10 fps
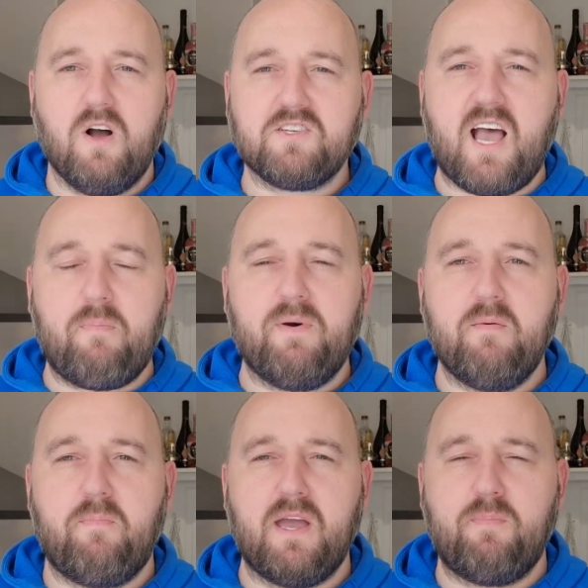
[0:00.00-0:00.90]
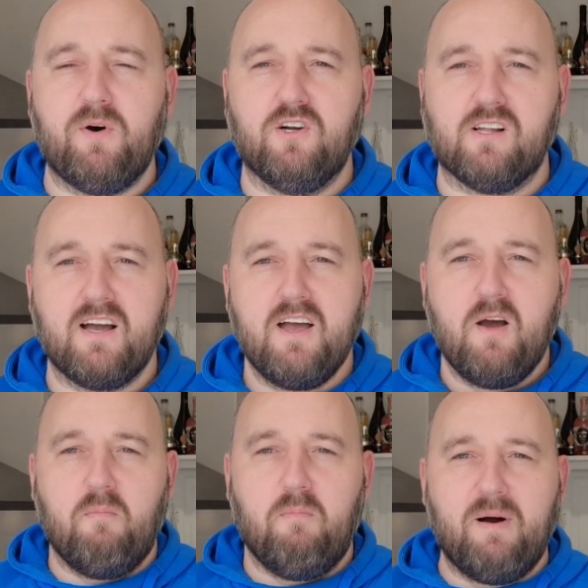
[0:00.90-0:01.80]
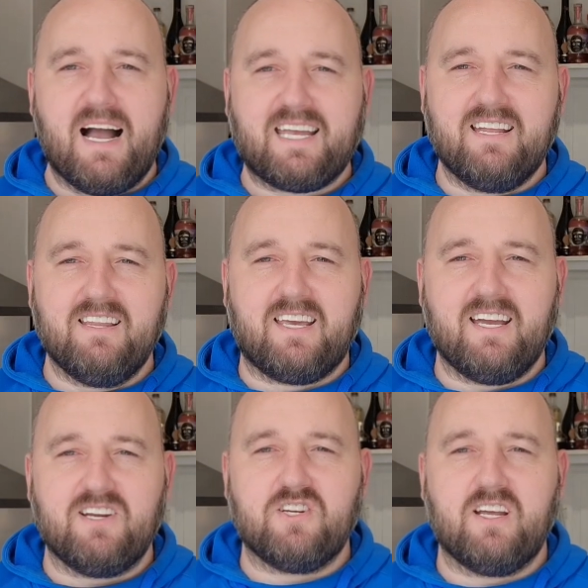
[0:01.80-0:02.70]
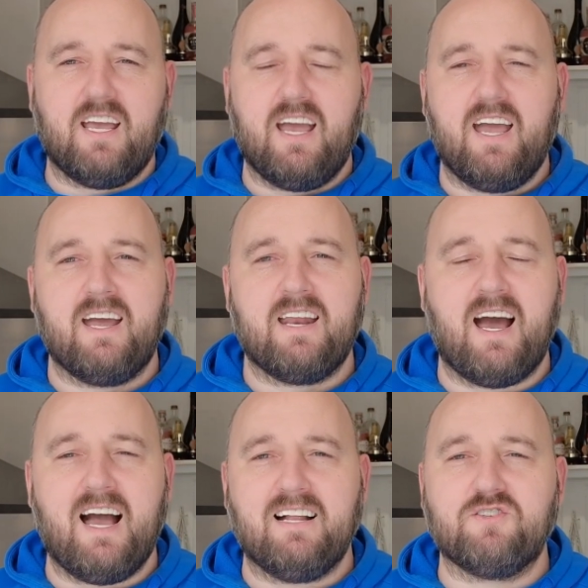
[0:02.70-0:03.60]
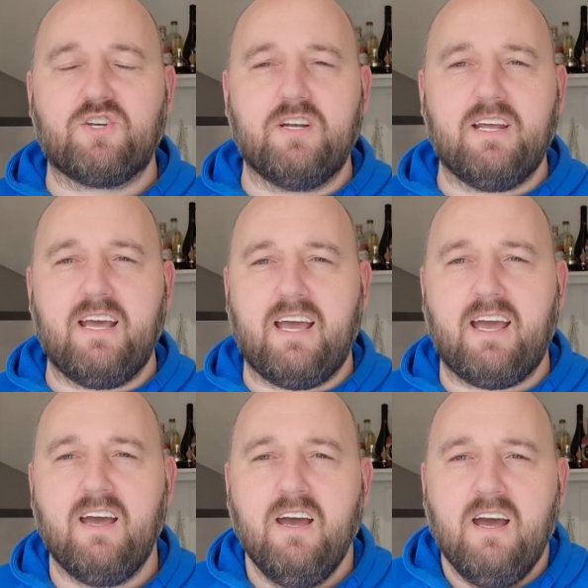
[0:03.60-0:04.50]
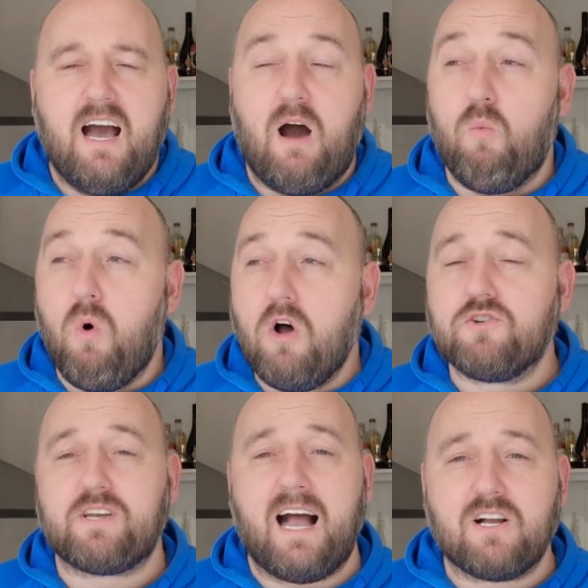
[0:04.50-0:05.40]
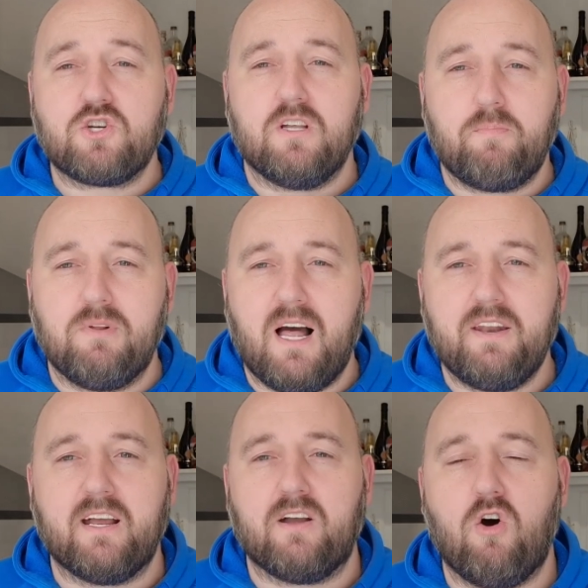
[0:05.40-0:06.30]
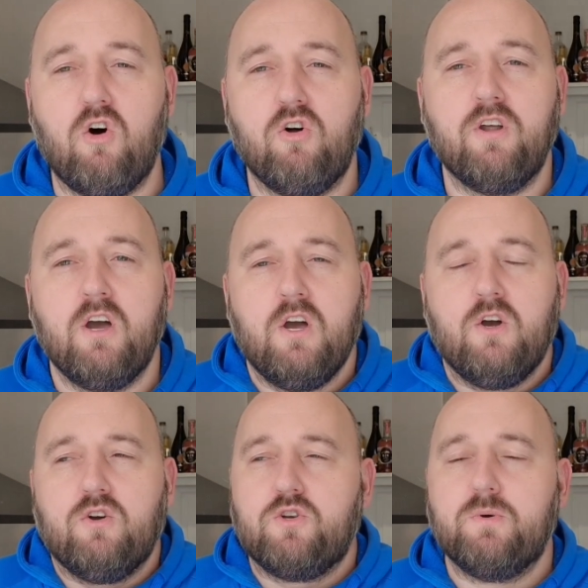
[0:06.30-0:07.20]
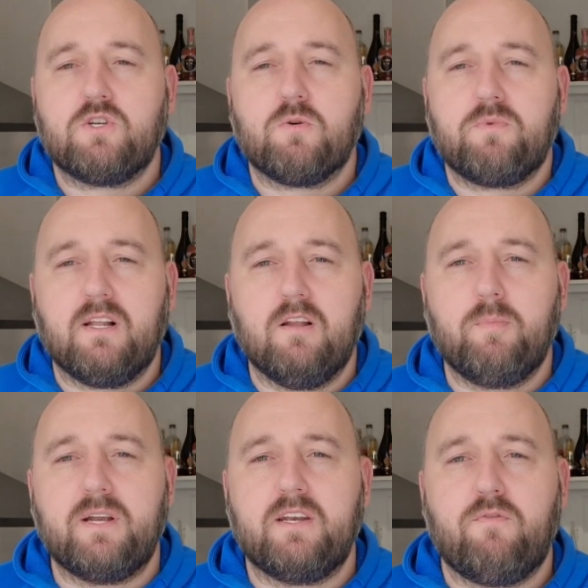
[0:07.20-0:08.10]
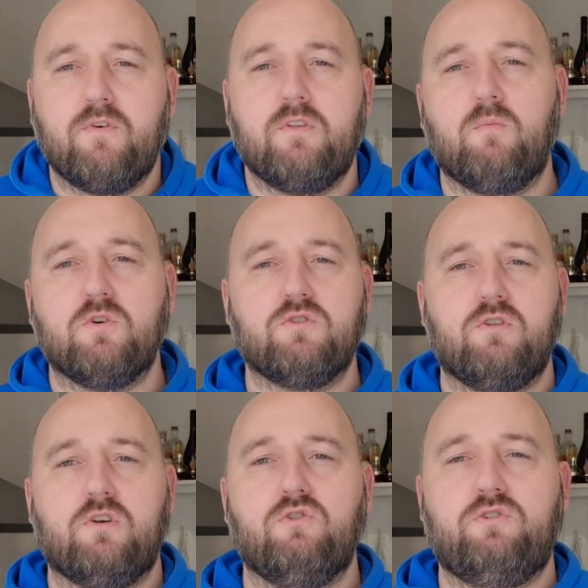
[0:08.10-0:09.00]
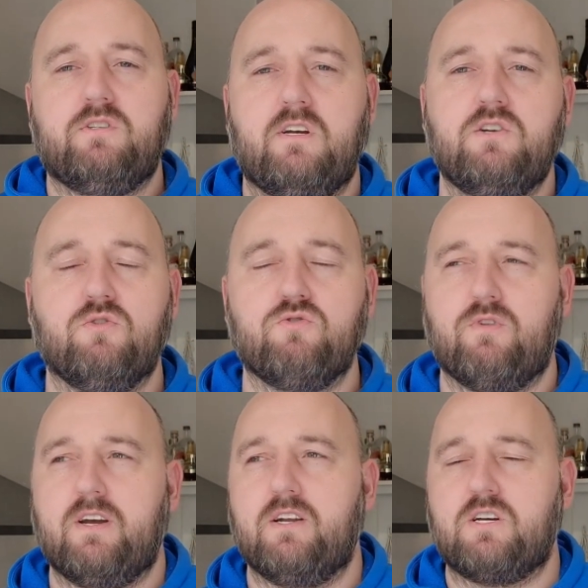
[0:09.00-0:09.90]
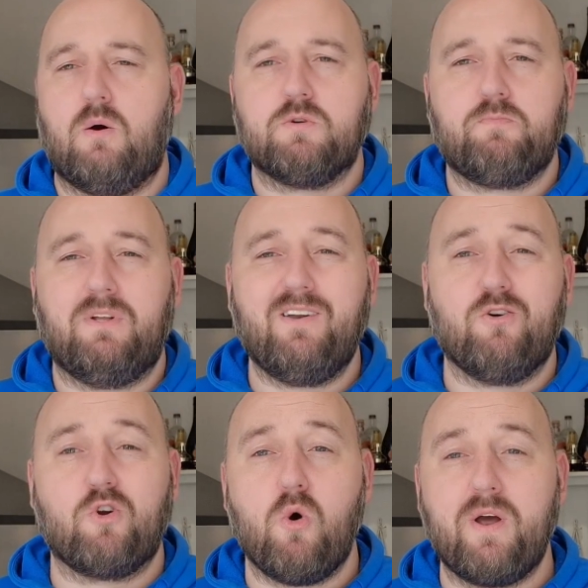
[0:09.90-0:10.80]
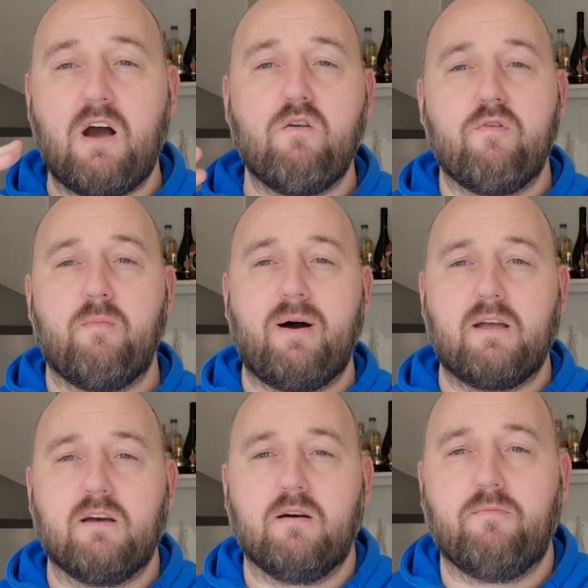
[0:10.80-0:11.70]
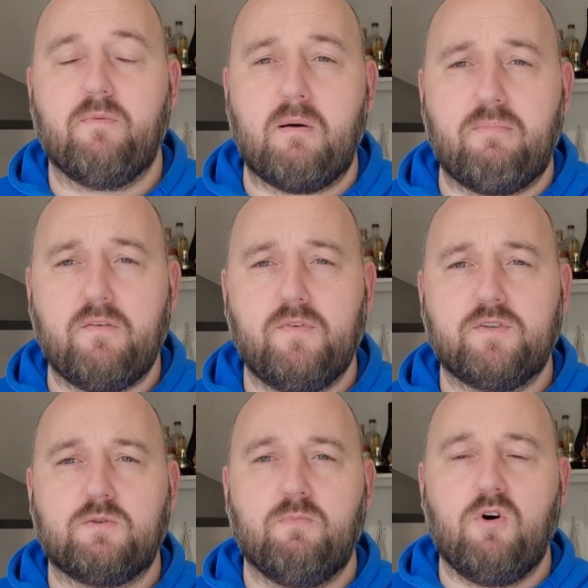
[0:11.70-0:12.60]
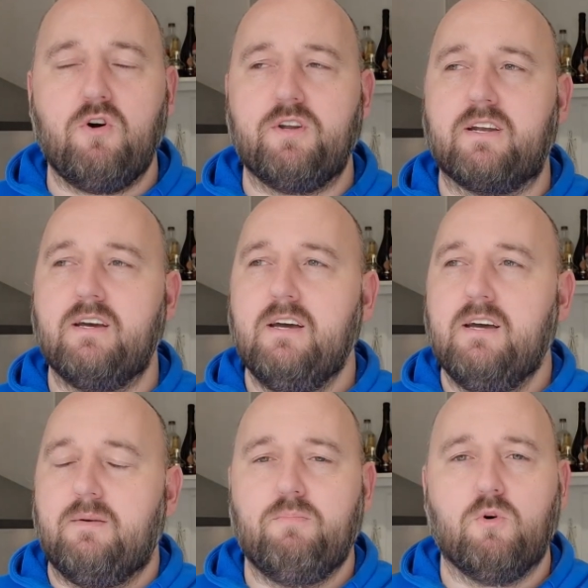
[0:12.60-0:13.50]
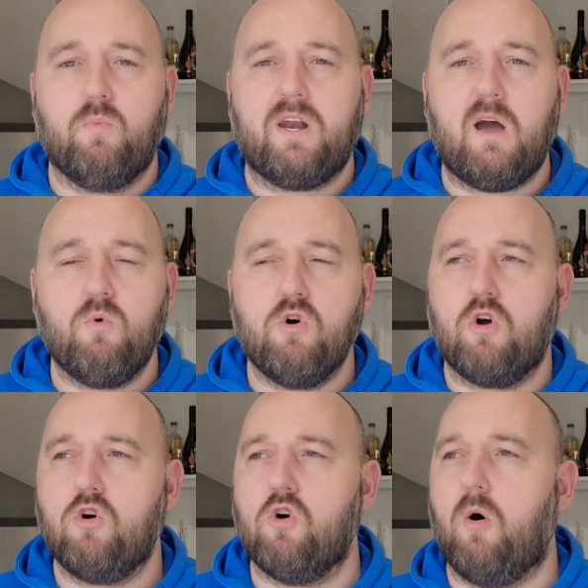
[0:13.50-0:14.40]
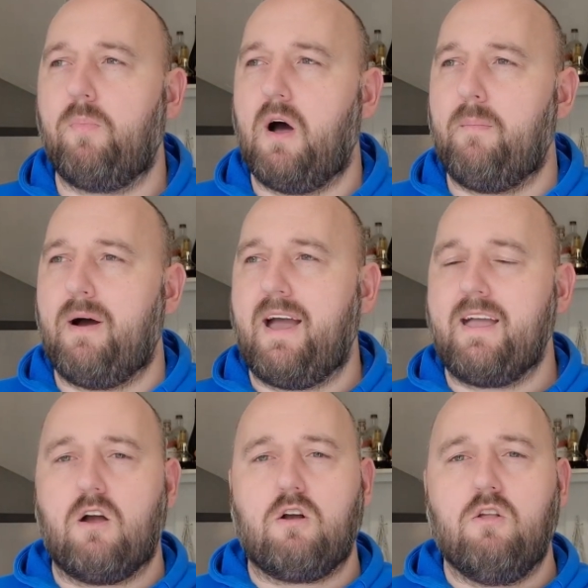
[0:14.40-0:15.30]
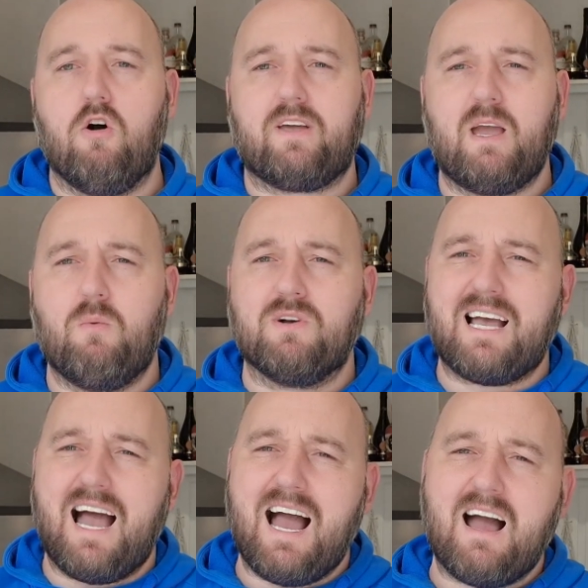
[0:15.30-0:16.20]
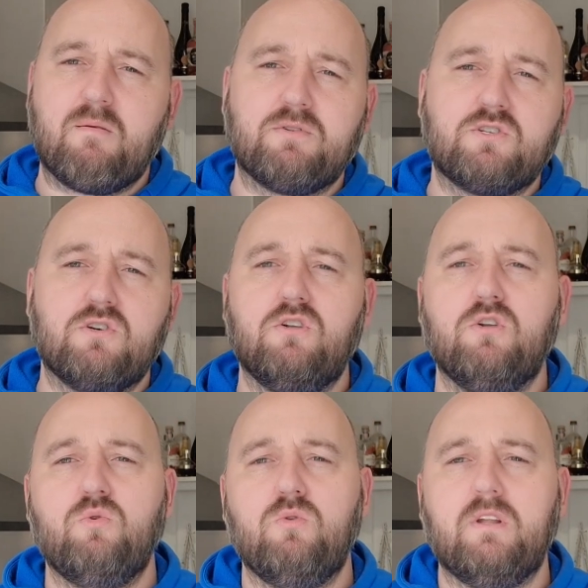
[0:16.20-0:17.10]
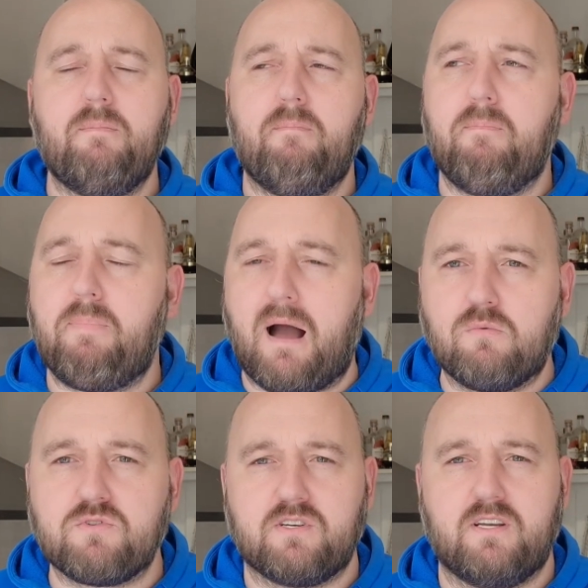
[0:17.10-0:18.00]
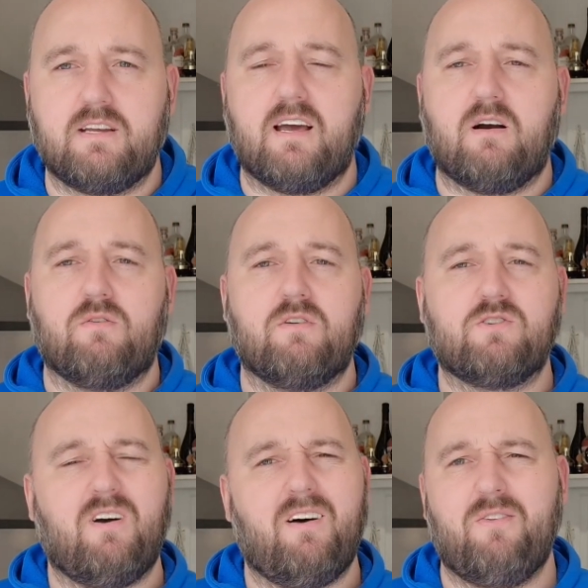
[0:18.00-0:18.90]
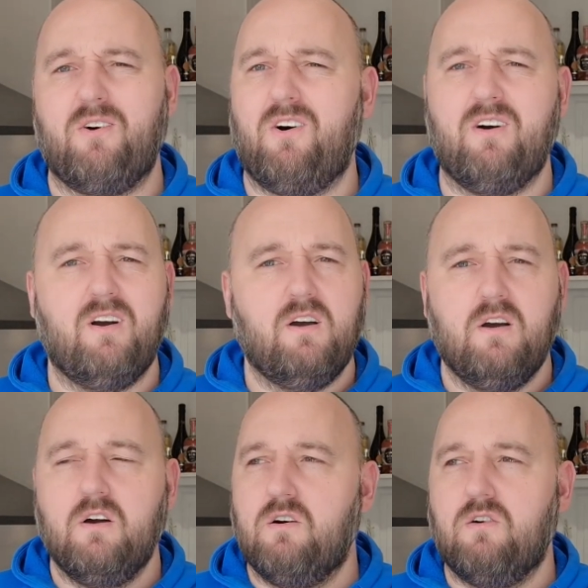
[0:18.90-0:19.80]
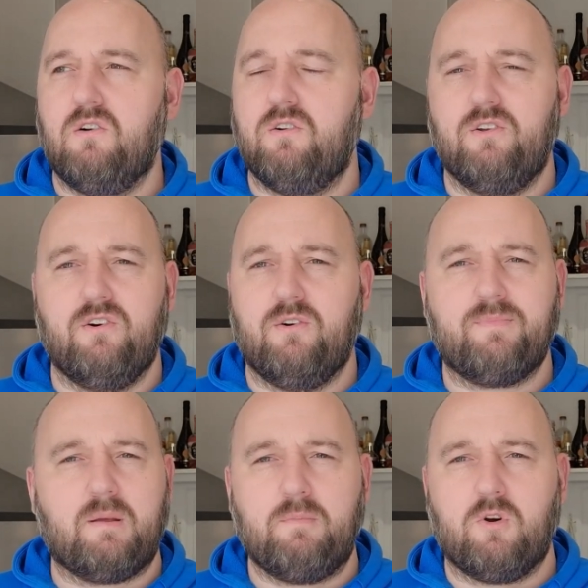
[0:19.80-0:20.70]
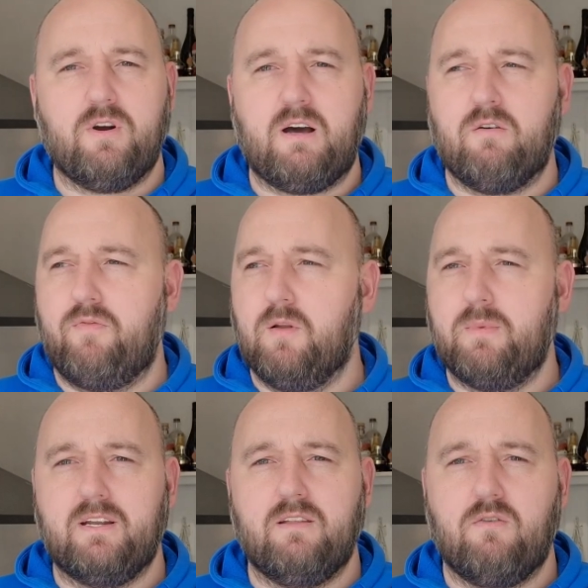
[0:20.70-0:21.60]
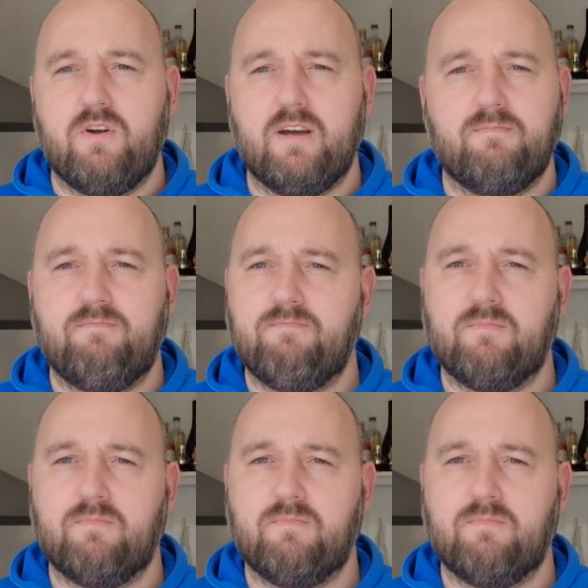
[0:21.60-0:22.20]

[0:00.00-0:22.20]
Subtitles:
What's happening, people? Back in the kitchen again, and today I was actually planning on doing something a little bit different that wasn't the Just Essentials range. I was planning on going out for my breakfast this morning, but when I woke up about 8 o'clock, it was absolutely bouncing it down. So I thought, oh no, I'm not going out filming in the rain.